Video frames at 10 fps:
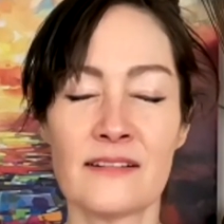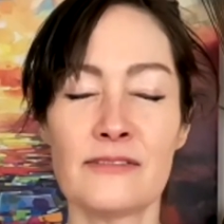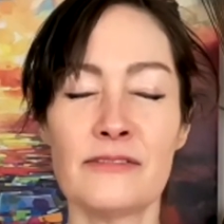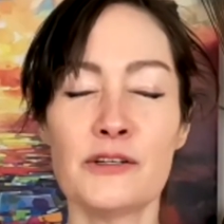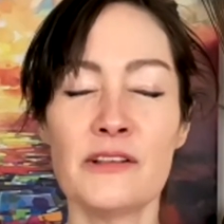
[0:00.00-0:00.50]

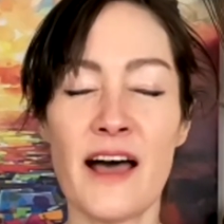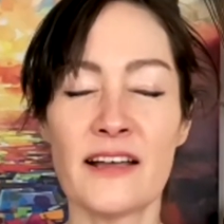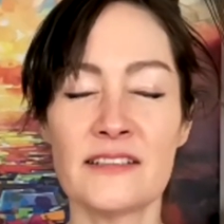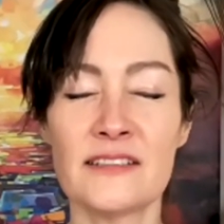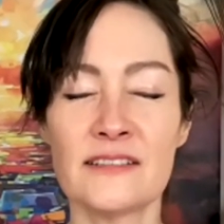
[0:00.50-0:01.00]
Feel that.
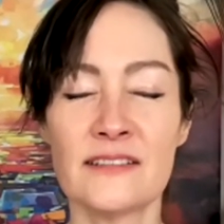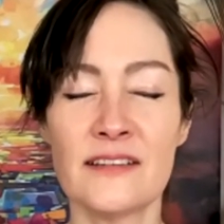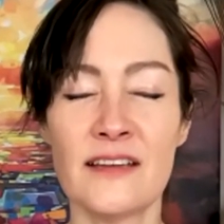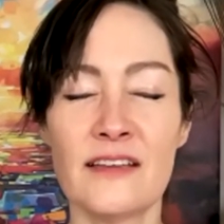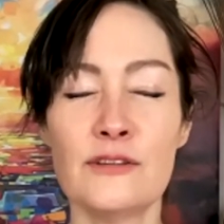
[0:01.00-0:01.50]

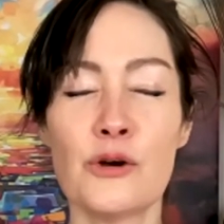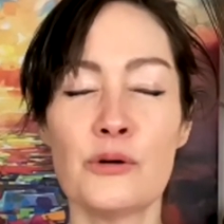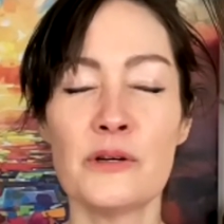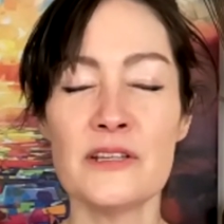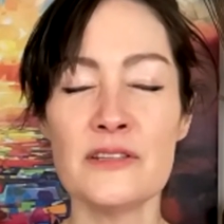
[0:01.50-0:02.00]
And
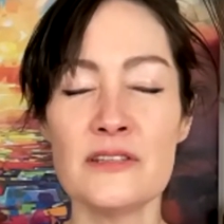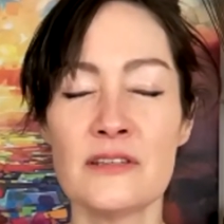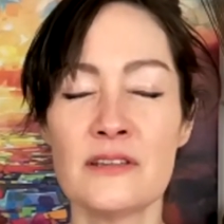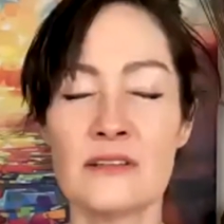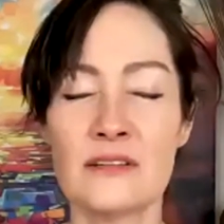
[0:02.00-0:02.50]
notice
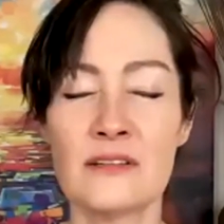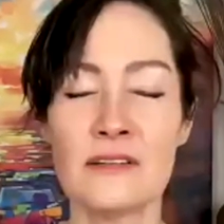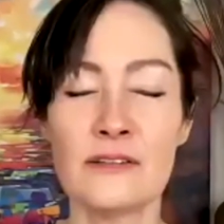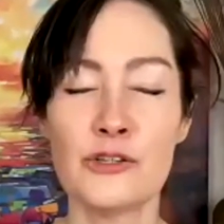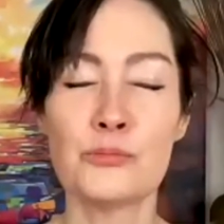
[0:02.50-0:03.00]

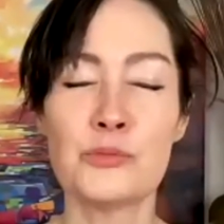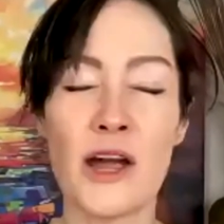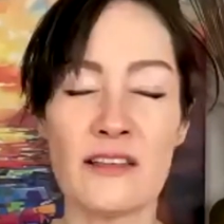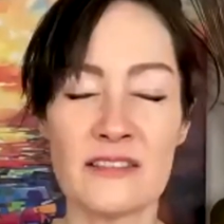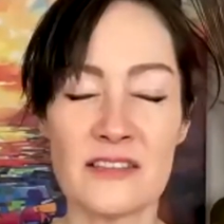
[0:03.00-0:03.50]
your
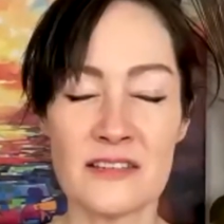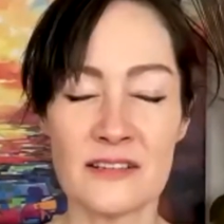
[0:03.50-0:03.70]
breaths.